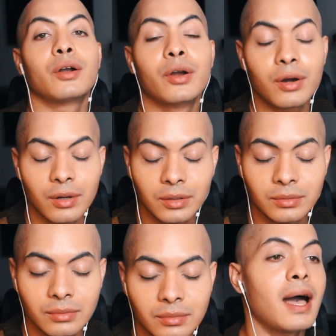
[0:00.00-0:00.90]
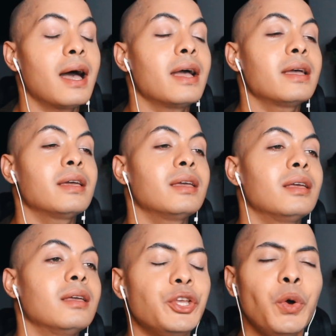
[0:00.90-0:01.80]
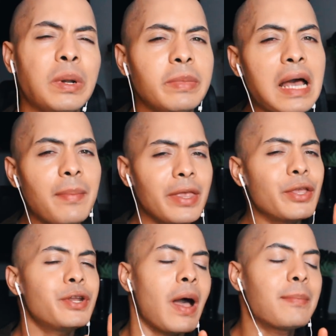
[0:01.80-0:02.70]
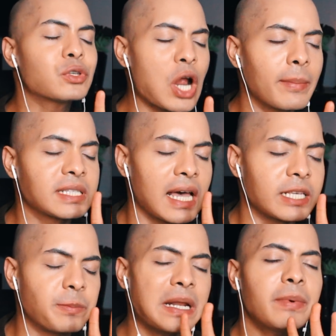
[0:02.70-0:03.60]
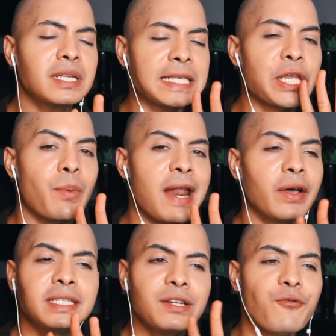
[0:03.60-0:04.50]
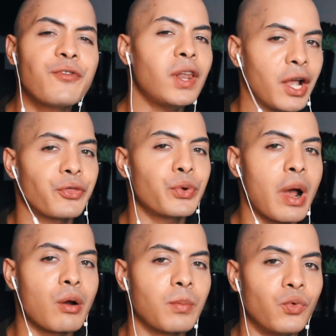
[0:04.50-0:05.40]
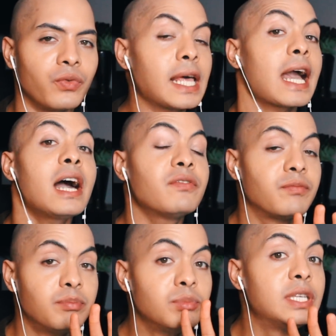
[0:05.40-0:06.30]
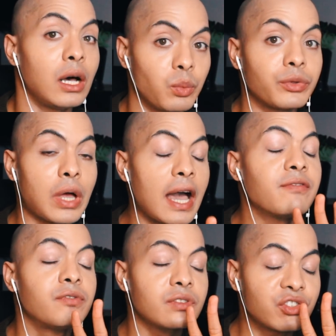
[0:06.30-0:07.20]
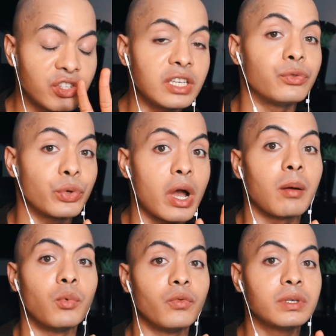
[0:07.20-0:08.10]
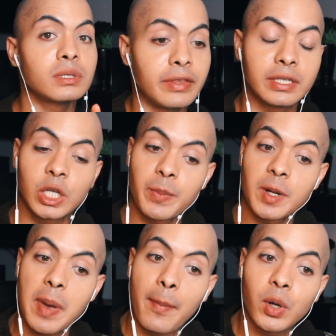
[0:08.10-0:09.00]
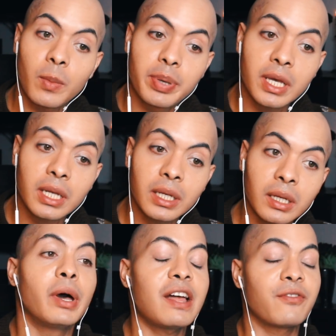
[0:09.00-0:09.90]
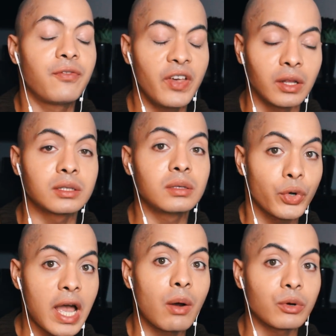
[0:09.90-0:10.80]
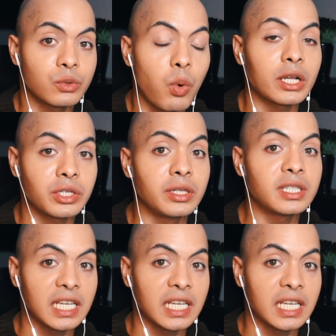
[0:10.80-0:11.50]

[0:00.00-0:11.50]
Girl, you know what I'm gonna... I'm traumatized, but I'm gonna tell y'all right now, it didn't feel like a three-hour movie. Like, I've seen three-hour movies. This is gonna be an unpopular opinion, but I felt 3 hours watching the